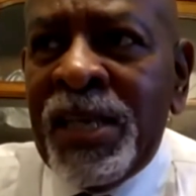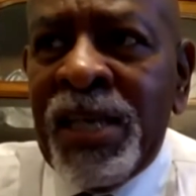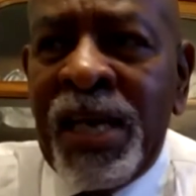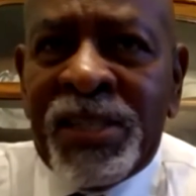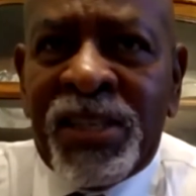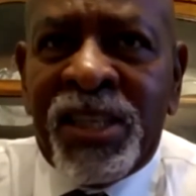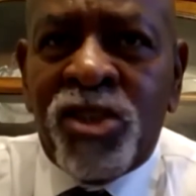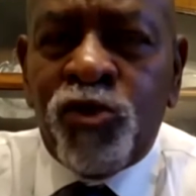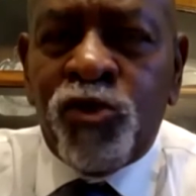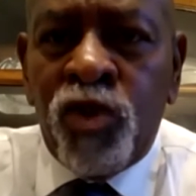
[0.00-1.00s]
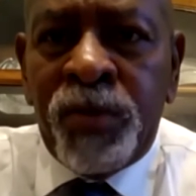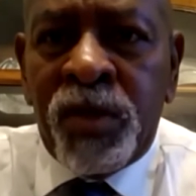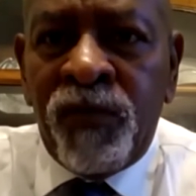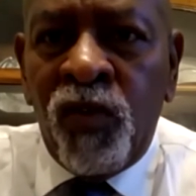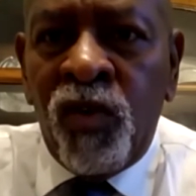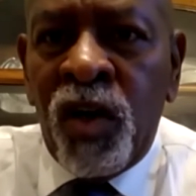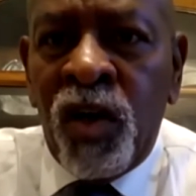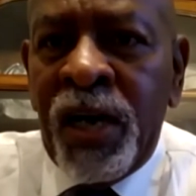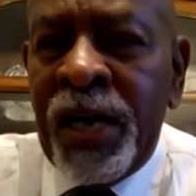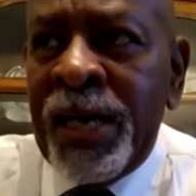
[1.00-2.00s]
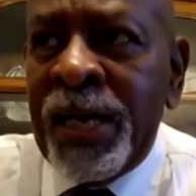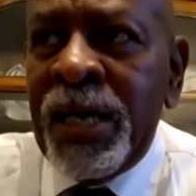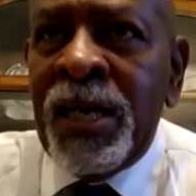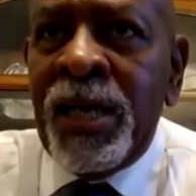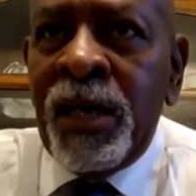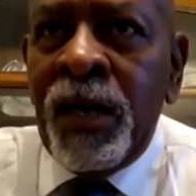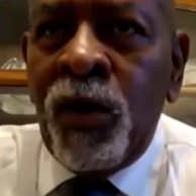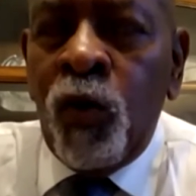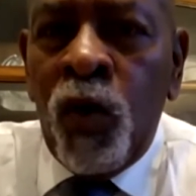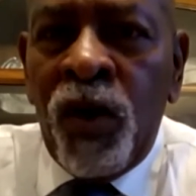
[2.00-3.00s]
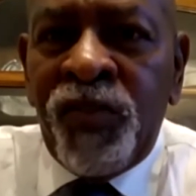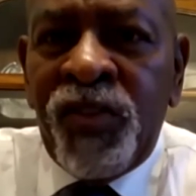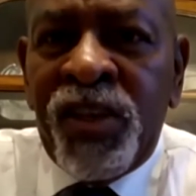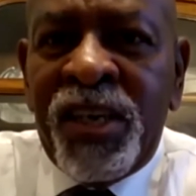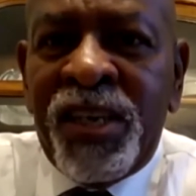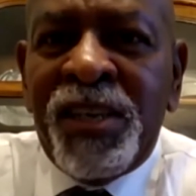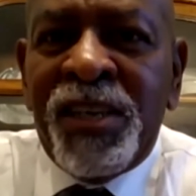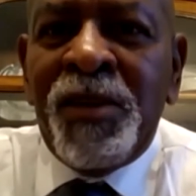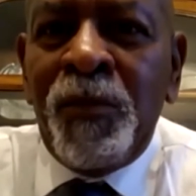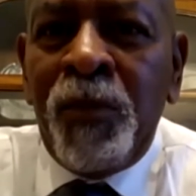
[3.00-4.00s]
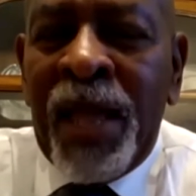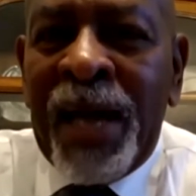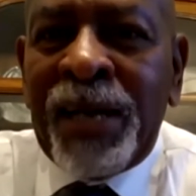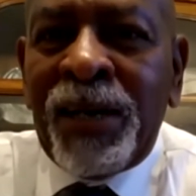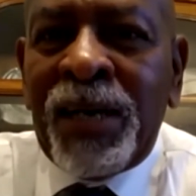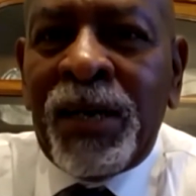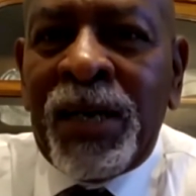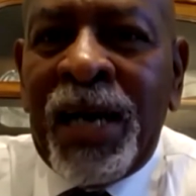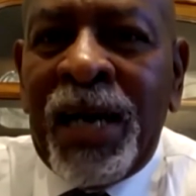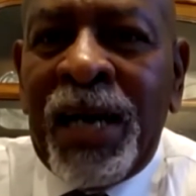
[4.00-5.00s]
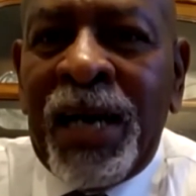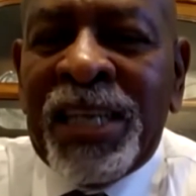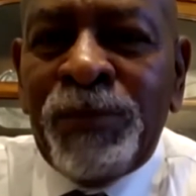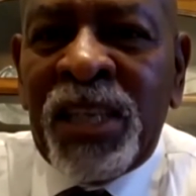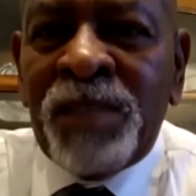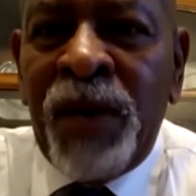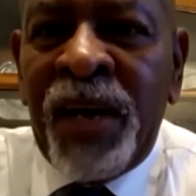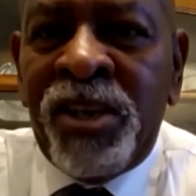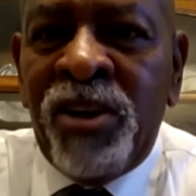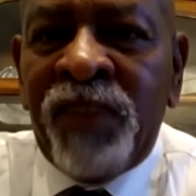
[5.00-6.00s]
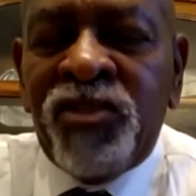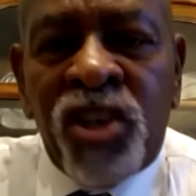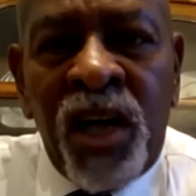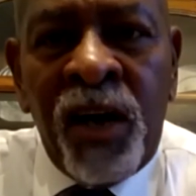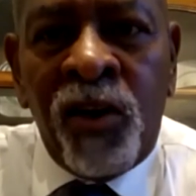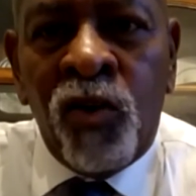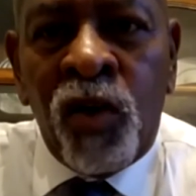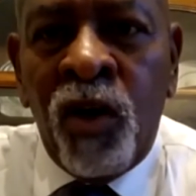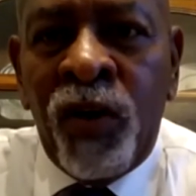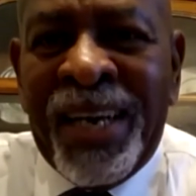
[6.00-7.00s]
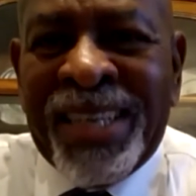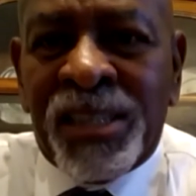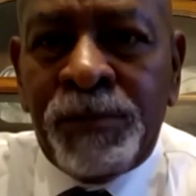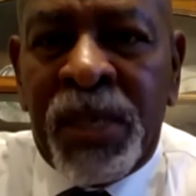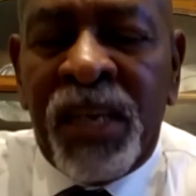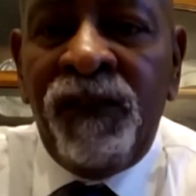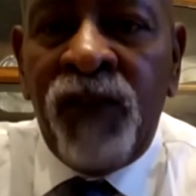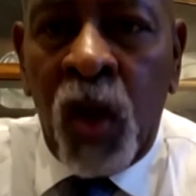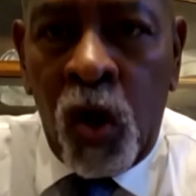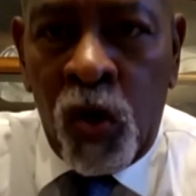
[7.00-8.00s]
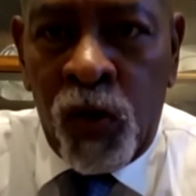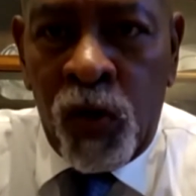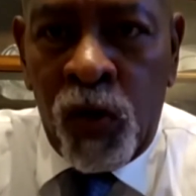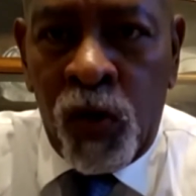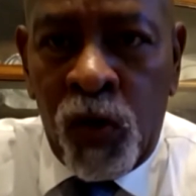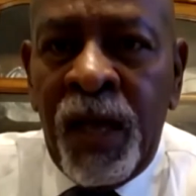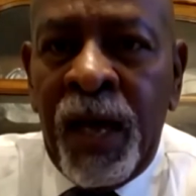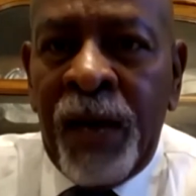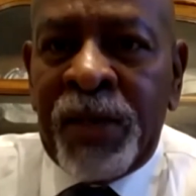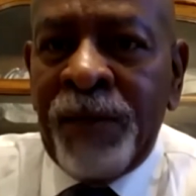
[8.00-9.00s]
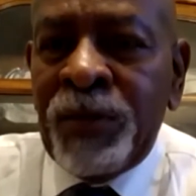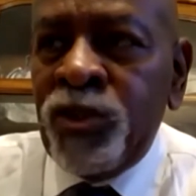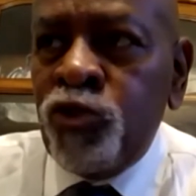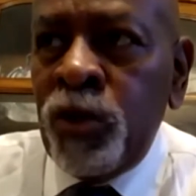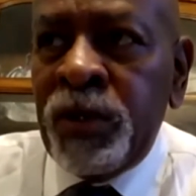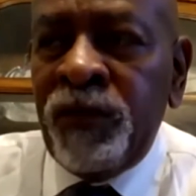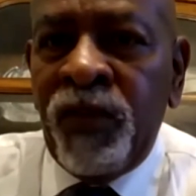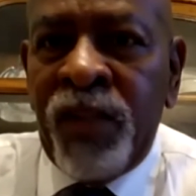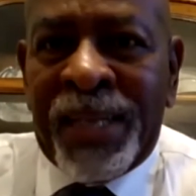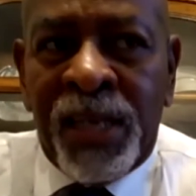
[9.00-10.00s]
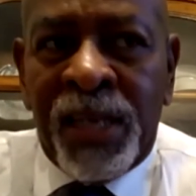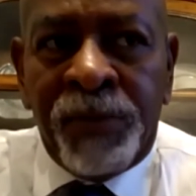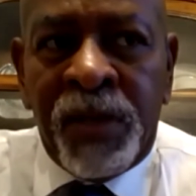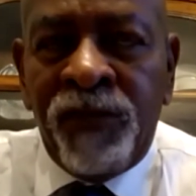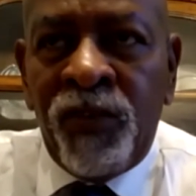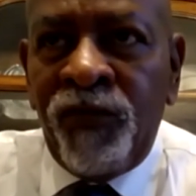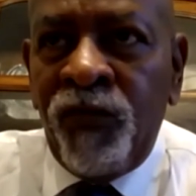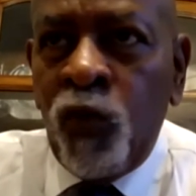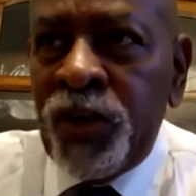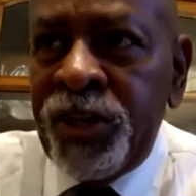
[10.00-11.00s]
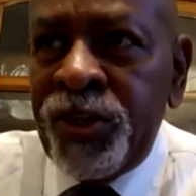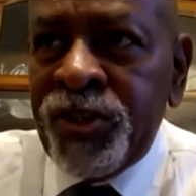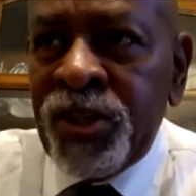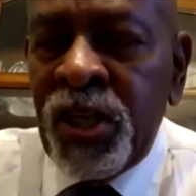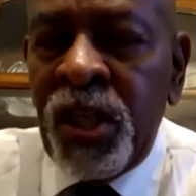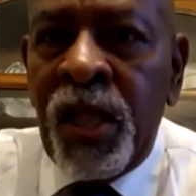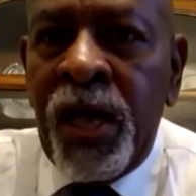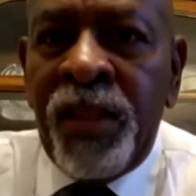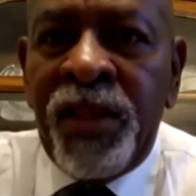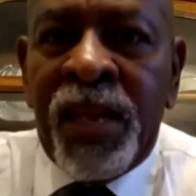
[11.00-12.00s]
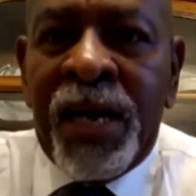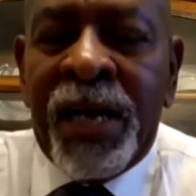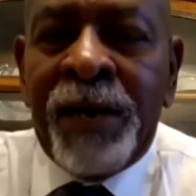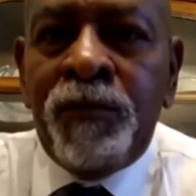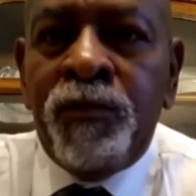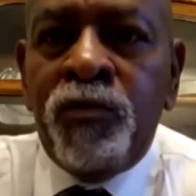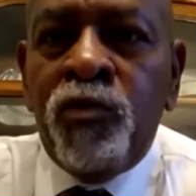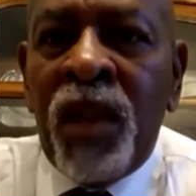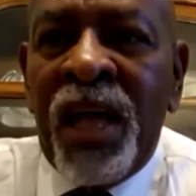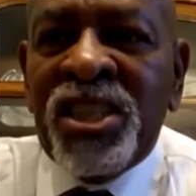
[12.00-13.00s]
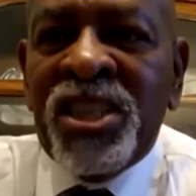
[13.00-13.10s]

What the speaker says: as a distributor for a wealthy black cosmetics pioneer out of Chicago called S.B. Fuller. I became a distributor for that company for 4 years, and then I launched my